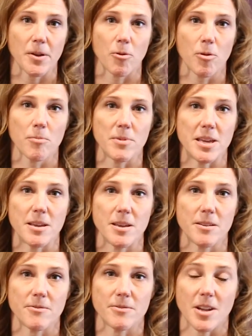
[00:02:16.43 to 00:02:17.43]
or
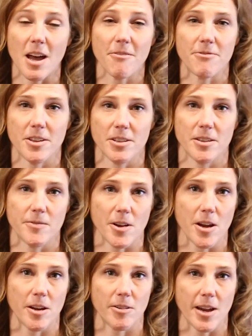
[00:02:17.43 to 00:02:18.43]
me not feeling
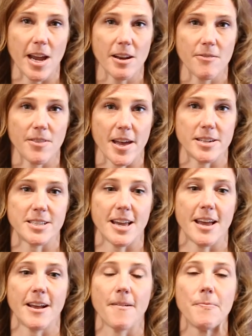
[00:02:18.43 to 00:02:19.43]
very creative that
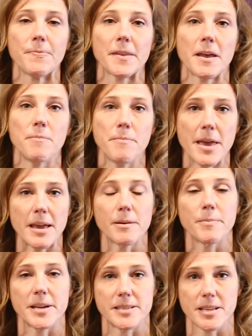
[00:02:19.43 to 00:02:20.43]
day. I
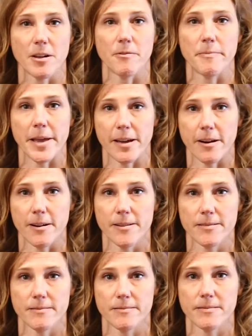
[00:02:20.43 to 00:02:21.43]
make myself make
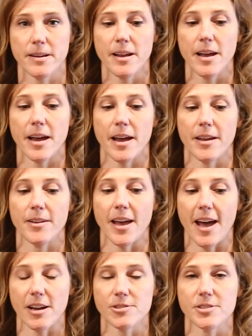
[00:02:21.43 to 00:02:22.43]
art. I
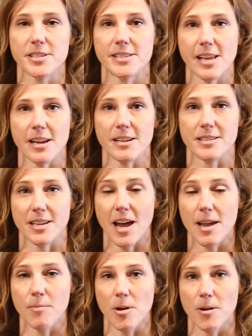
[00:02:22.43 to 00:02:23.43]
actually set a
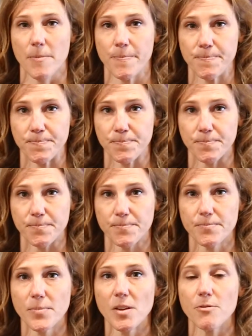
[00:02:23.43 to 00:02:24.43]
timer
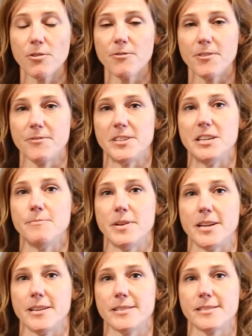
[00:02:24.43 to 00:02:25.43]
for 15
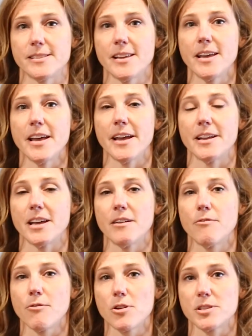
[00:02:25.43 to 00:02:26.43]
minutes and I
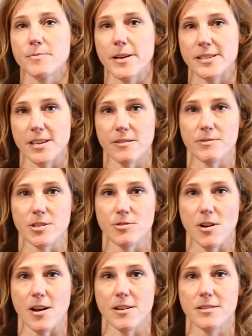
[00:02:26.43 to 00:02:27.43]
force myself to
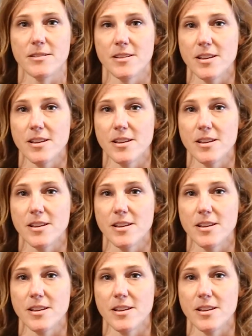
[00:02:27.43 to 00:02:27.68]
draw.